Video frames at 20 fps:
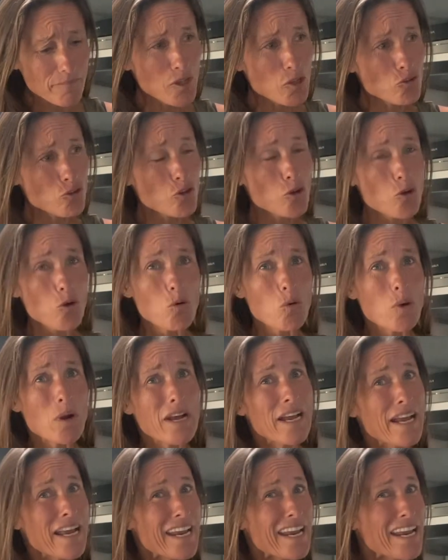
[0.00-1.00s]
So
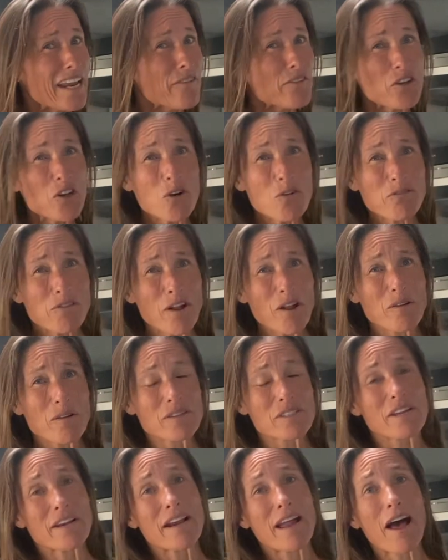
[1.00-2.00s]
if you don't follow
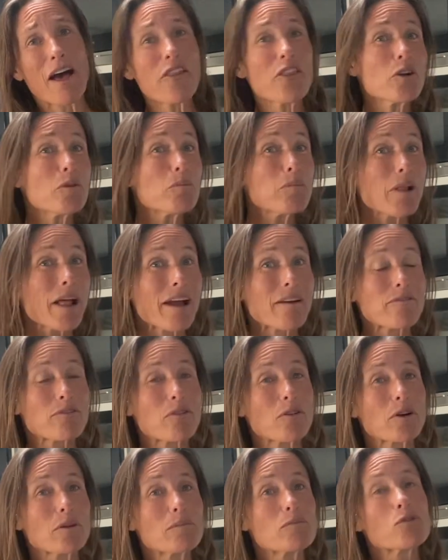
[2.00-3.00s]
us on other
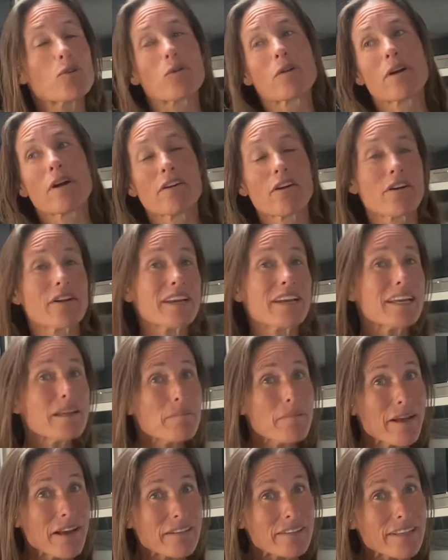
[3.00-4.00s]
platforms or on our
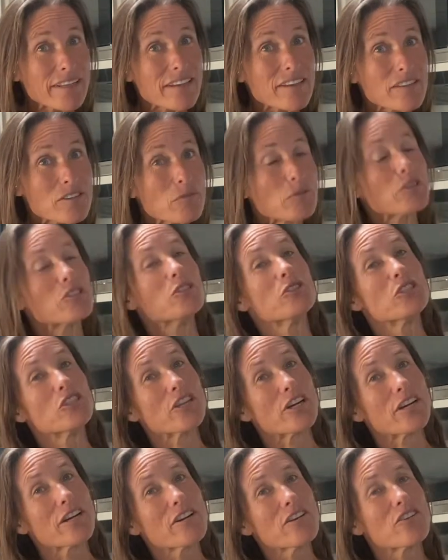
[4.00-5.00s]
email list, which you
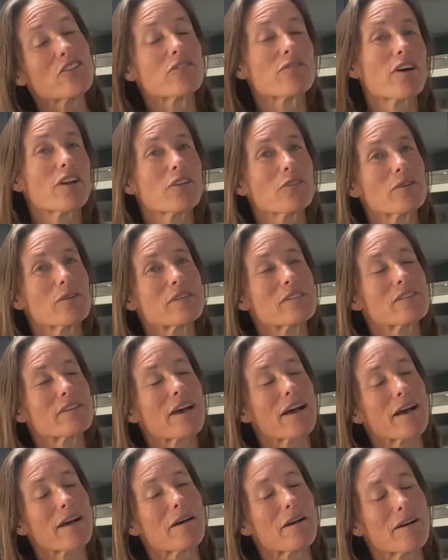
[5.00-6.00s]
should follow us
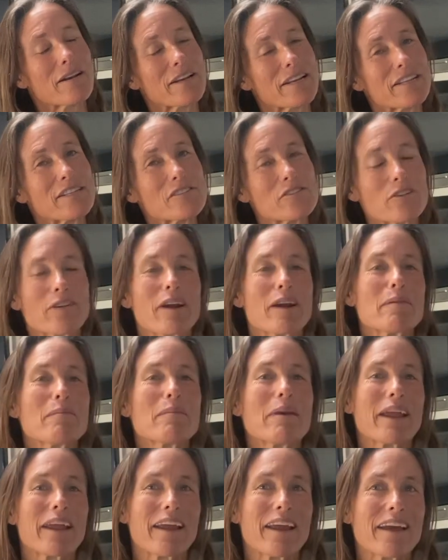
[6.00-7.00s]
on Instagram
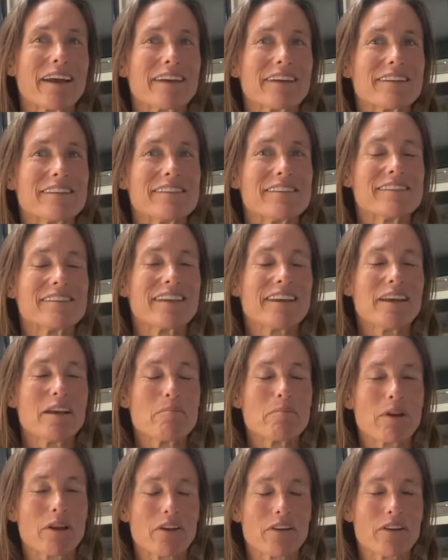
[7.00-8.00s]
and
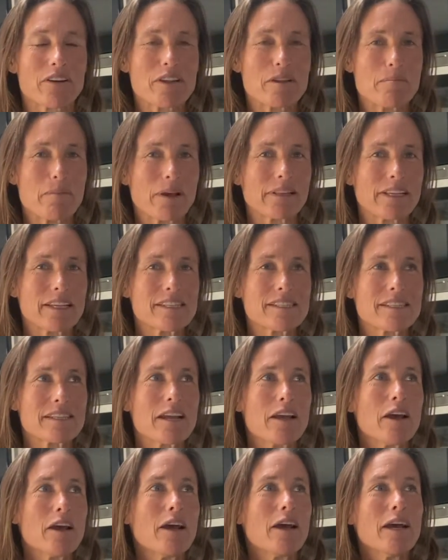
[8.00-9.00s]
be on our email list,
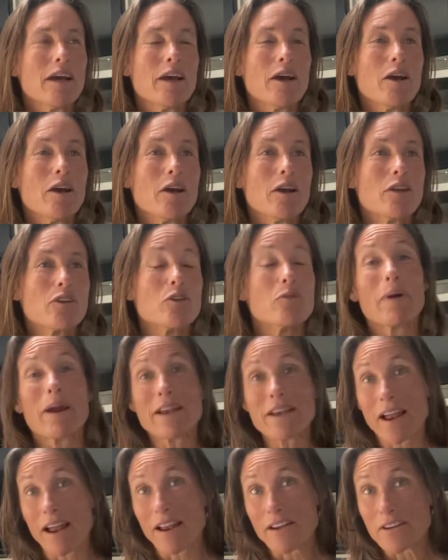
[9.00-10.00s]
you
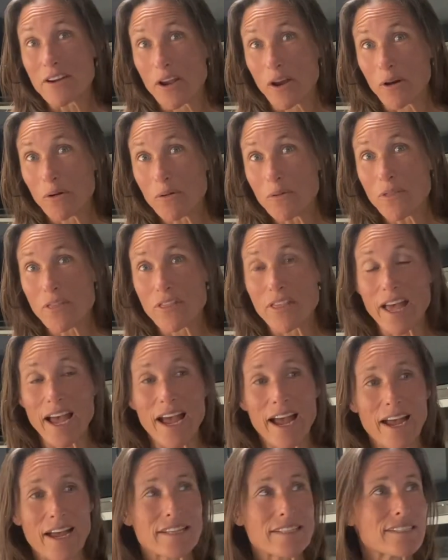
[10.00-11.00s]
might not know
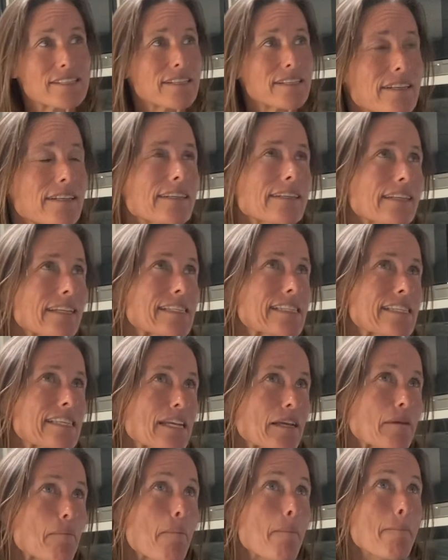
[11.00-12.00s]
that, let's
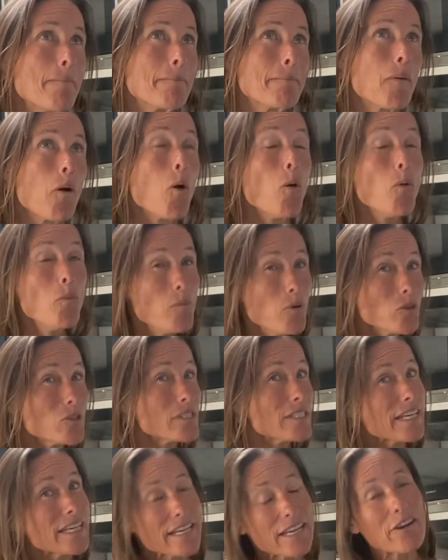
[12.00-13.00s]
see,
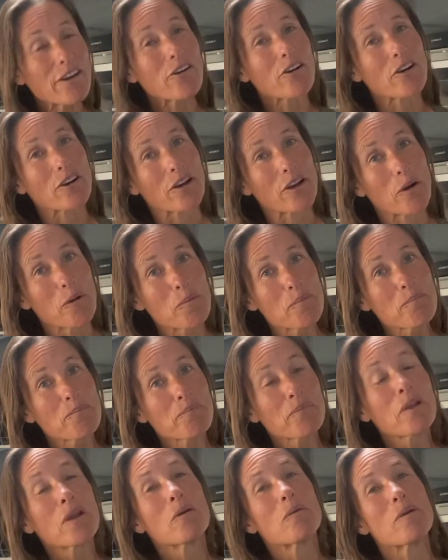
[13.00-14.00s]
almost a year ago,
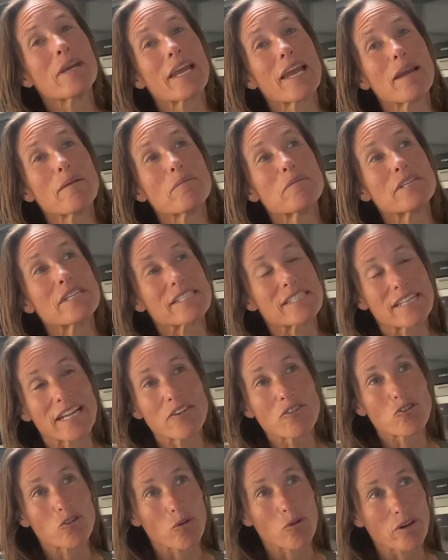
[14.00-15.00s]
we came to
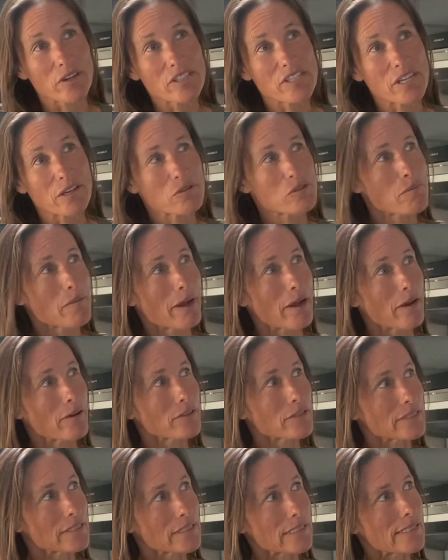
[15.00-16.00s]
St. George. It was
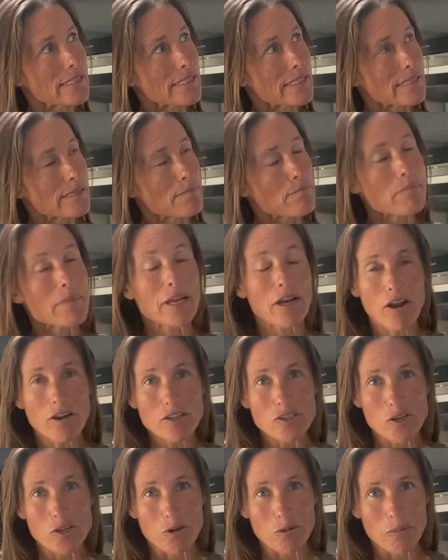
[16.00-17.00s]
about
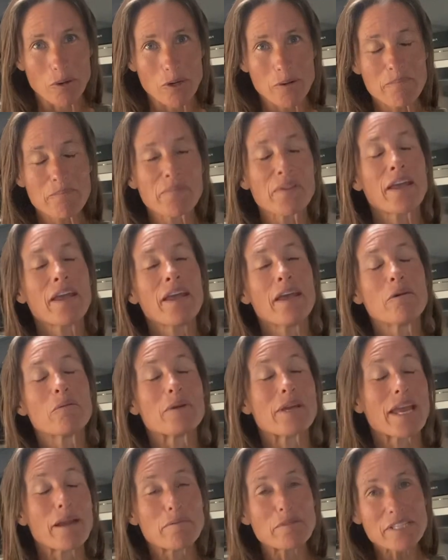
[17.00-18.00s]
mid-October. We
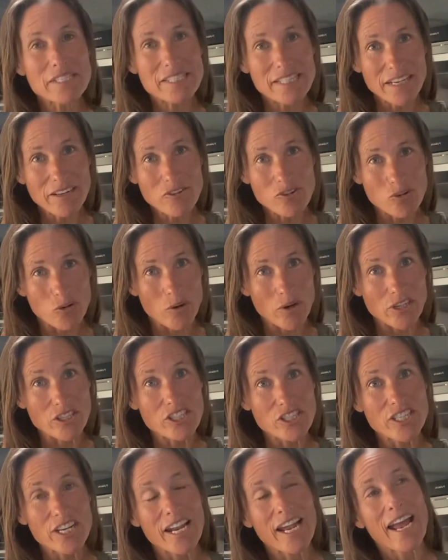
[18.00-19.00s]
came to St.
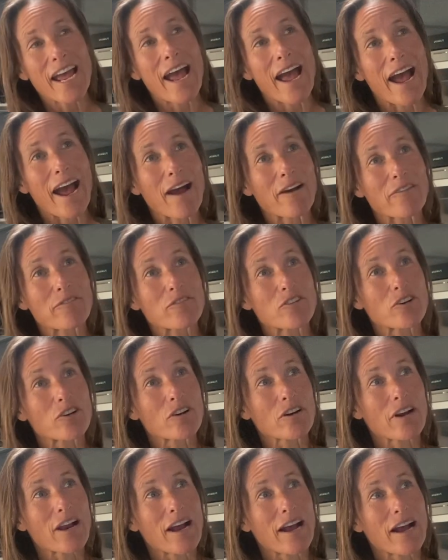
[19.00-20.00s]
George
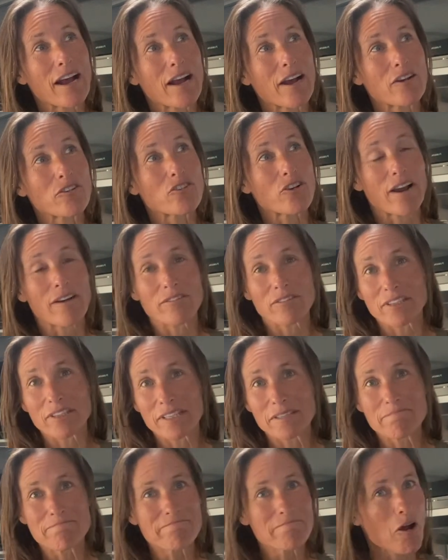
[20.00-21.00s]
after
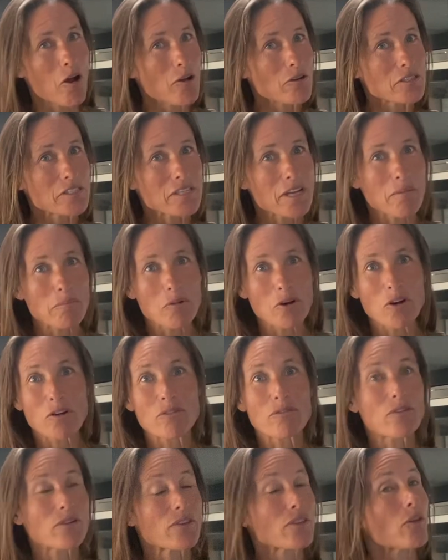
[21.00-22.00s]
traveling all summer
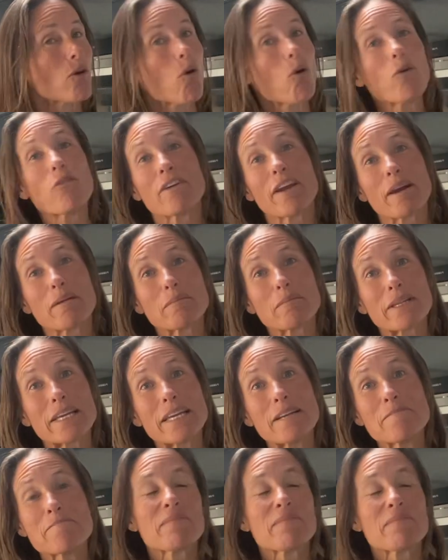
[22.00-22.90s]
with the whole family,